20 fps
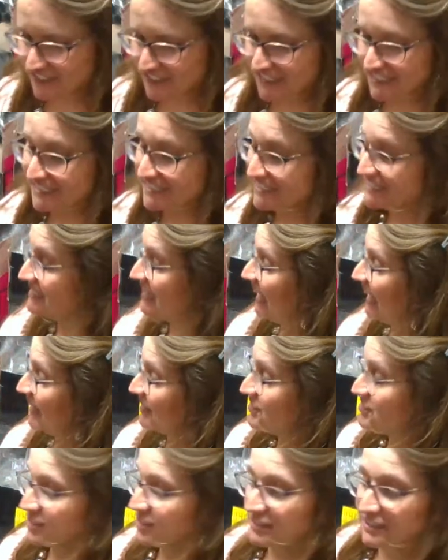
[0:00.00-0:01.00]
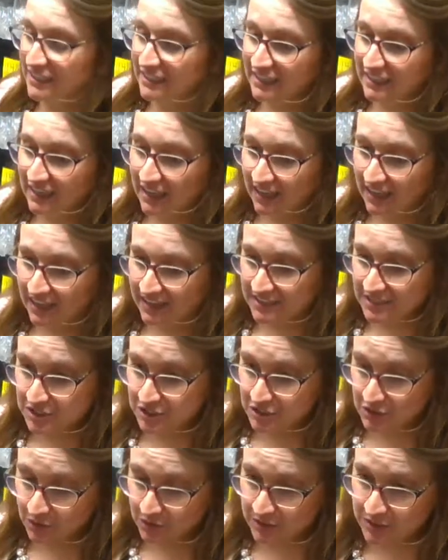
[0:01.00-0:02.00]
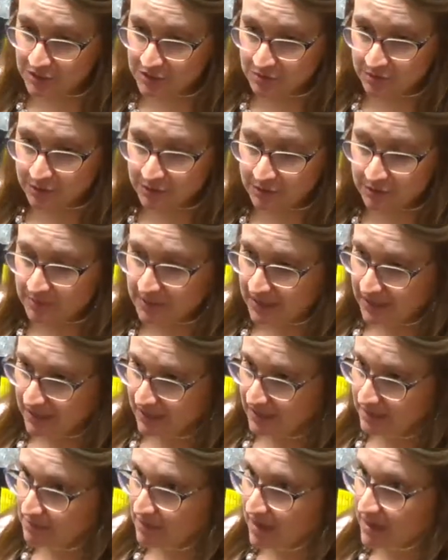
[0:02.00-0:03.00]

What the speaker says: This is actually a storage room in